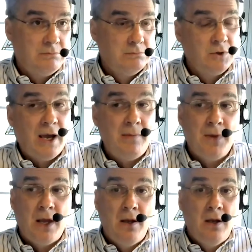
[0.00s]
Okay?
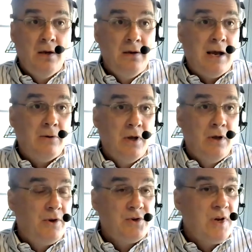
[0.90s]
Now,
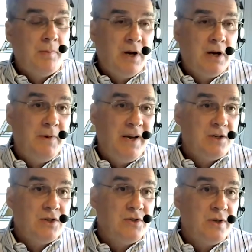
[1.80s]
there are some
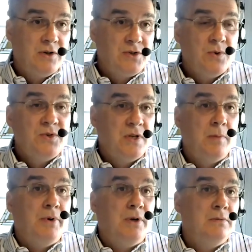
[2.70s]
recommendations that are so
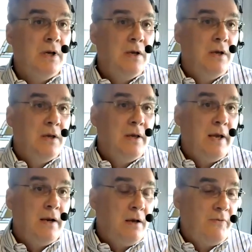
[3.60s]
simple
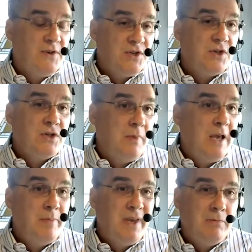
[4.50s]
that a physician
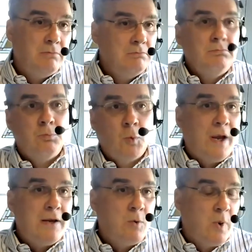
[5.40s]
might be
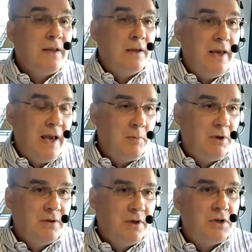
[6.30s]
quite quickly
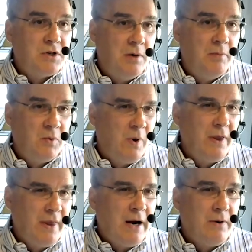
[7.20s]
able to determine
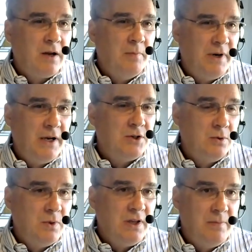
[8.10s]
whether that
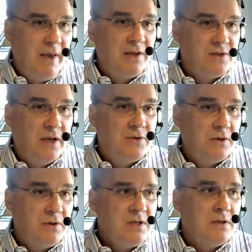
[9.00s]
recommendation really makes sense
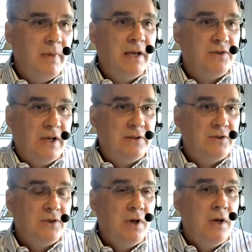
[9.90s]
or doesn't make
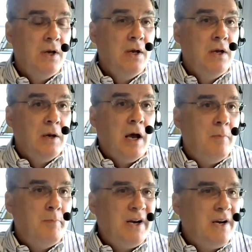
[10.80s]
sense.
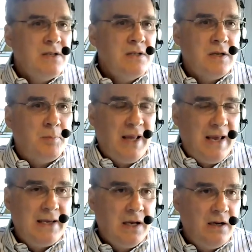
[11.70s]
But it isn't a
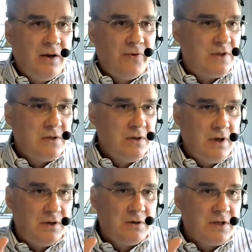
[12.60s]
blanket if it's
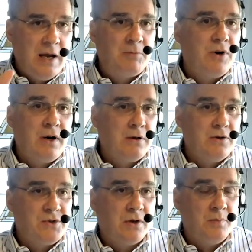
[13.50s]
in a time critical
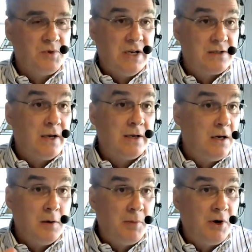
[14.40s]
circumstance, like
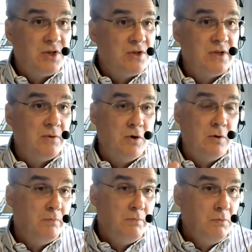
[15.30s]
in an emergency
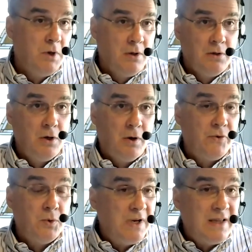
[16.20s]
room.
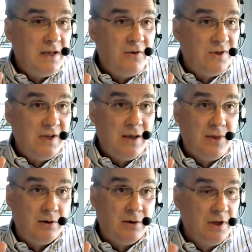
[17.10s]
If you read the FDA
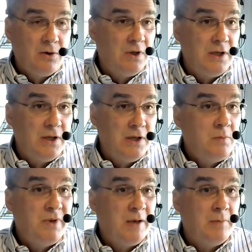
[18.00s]
thing literally, you
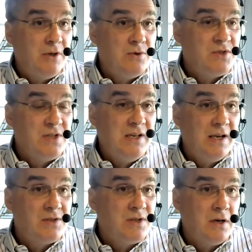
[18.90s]
wouldn't be able to use
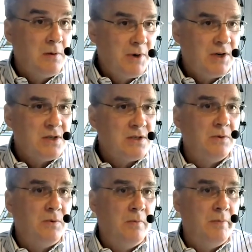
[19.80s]
CDS in an emergency
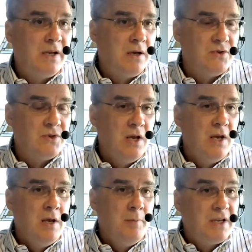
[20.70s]
room because
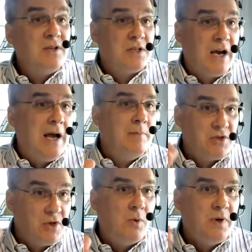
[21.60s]
time
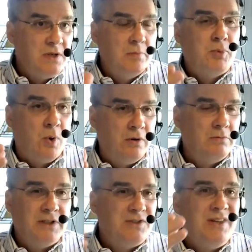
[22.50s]
is always
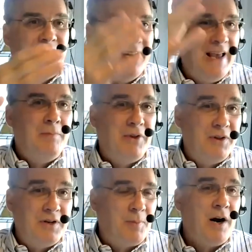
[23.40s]
important. It's in the name of
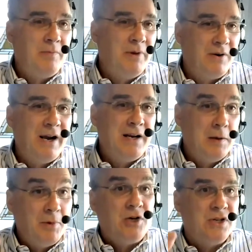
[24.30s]
the department, right?
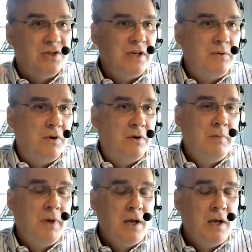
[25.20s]
Emergency room.